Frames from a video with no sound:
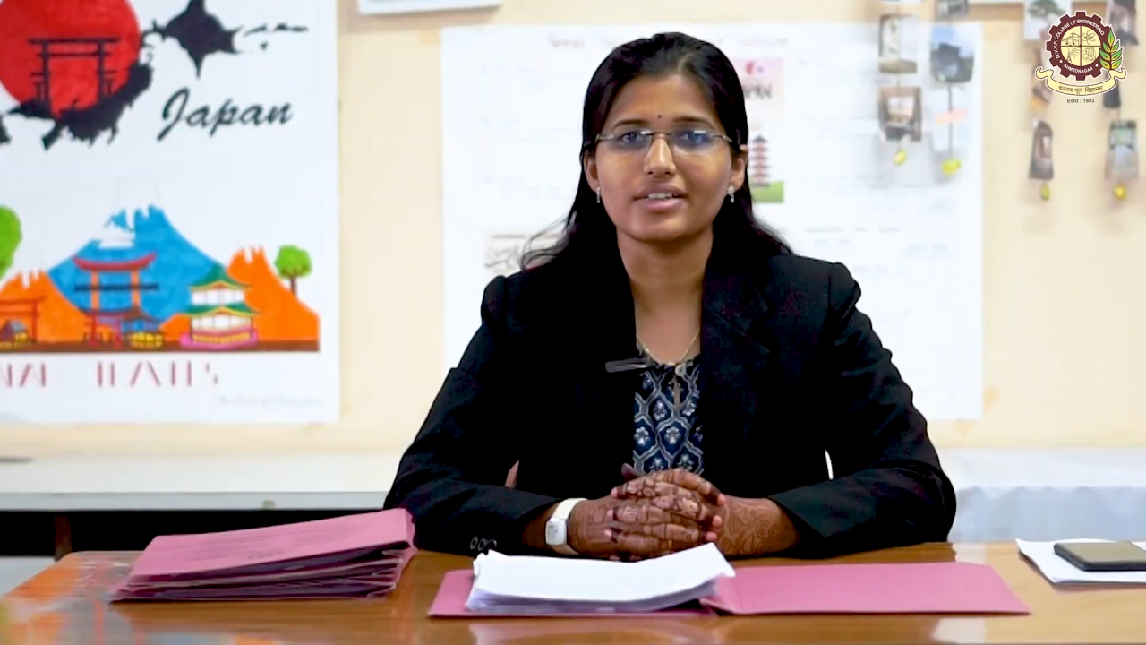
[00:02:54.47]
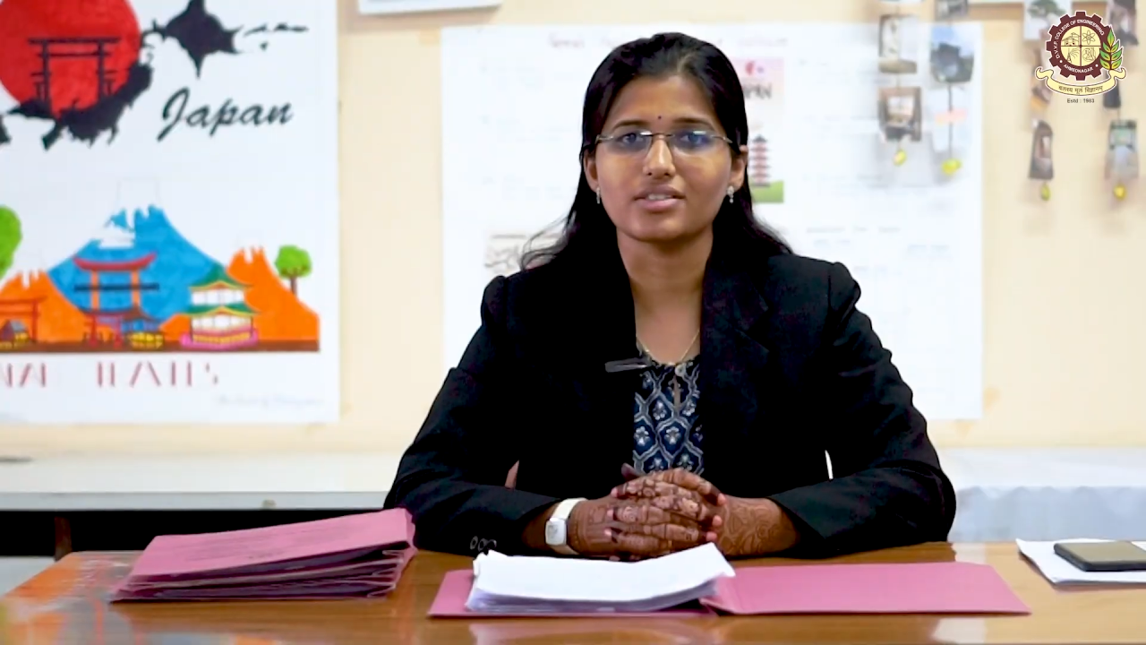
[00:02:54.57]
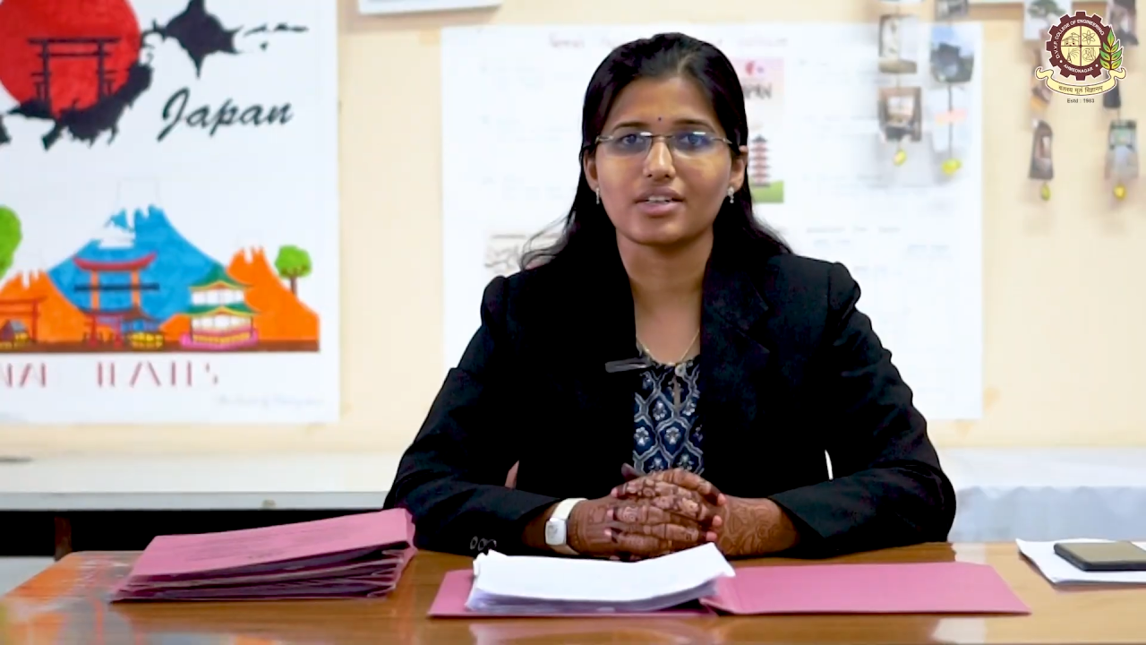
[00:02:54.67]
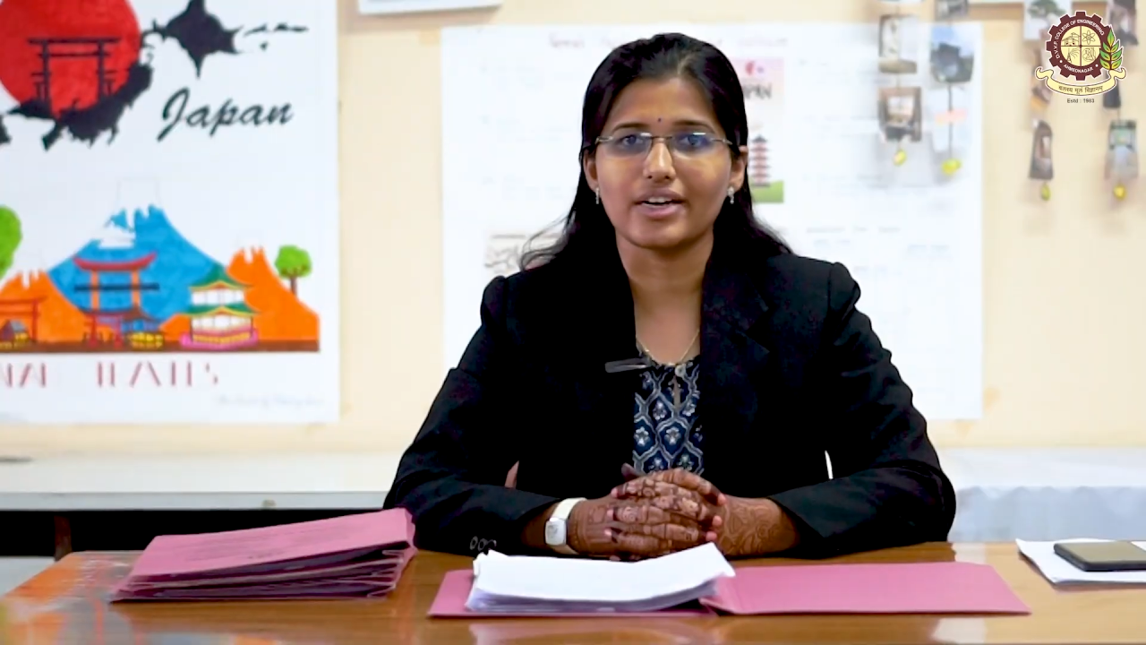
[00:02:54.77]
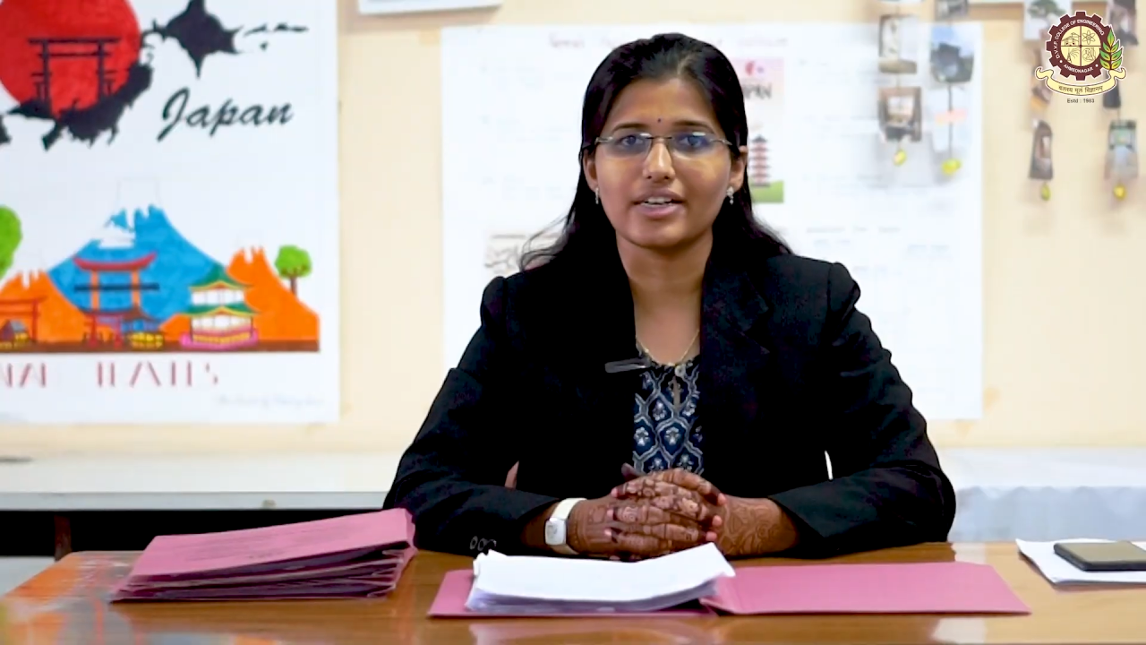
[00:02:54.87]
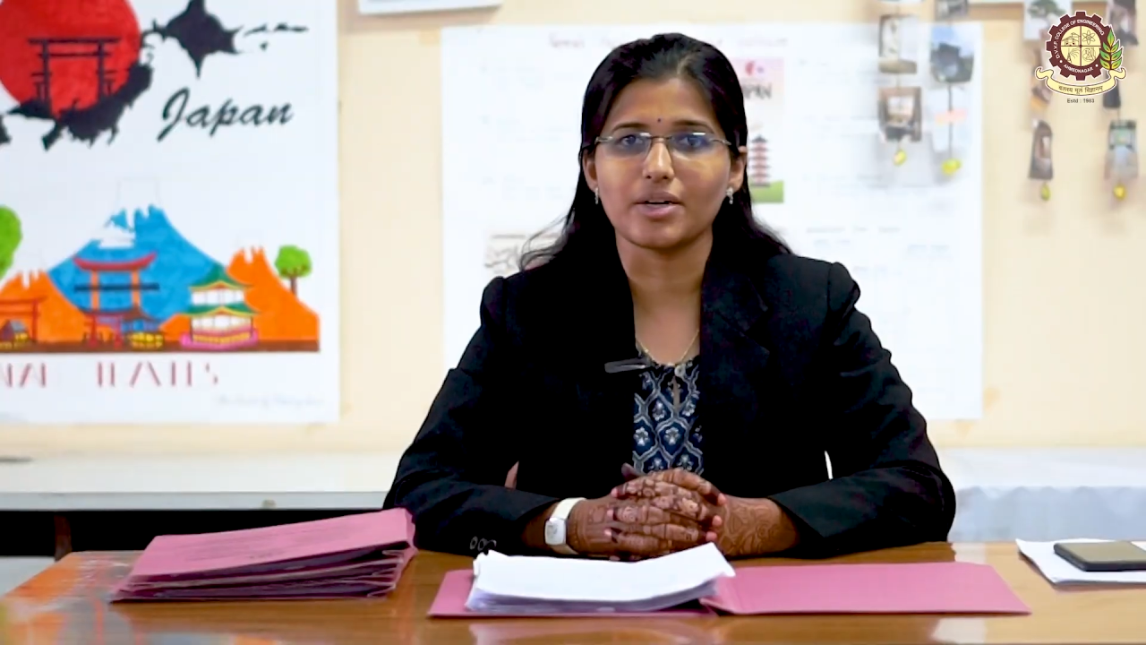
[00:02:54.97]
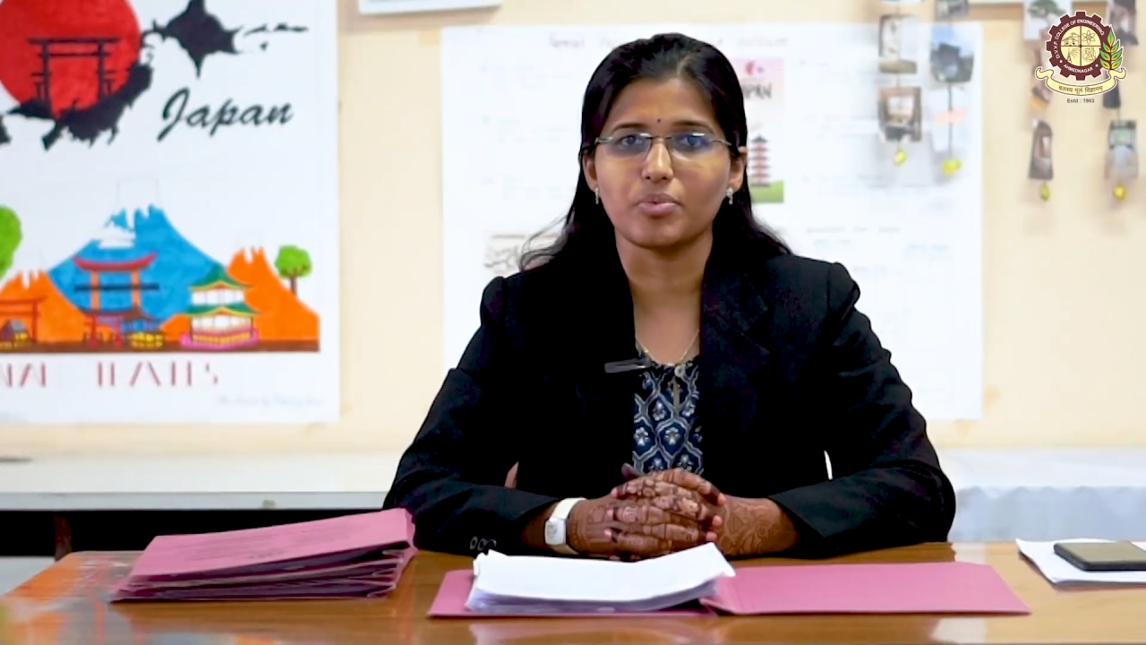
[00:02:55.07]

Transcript: it's a great